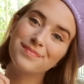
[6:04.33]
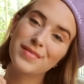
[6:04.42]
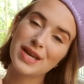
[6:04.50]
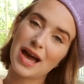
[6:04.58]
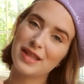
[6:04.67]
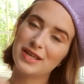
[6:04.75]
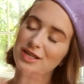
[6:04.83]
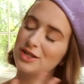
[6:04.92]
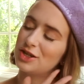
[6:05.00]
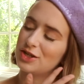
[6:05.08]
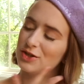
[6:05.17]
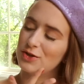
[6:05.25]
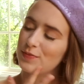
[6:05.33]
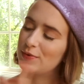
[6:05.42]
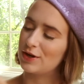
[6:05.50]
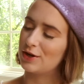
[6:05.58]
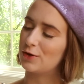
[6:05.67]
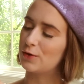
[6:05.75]
But yeah, this is just
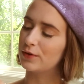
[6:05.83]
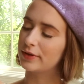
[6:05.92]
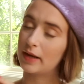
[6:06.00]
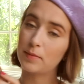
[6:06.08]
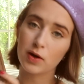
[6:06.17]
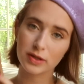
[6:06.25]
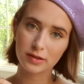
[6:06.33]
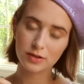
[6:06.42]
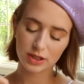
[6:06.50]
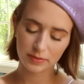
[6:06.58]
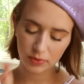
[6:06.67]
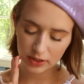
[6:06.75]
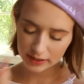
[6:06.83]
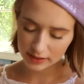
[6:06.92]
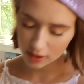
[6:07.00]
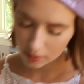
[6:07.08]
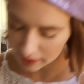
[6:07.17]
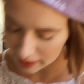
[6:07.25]
super cool, and I'm also just putting this on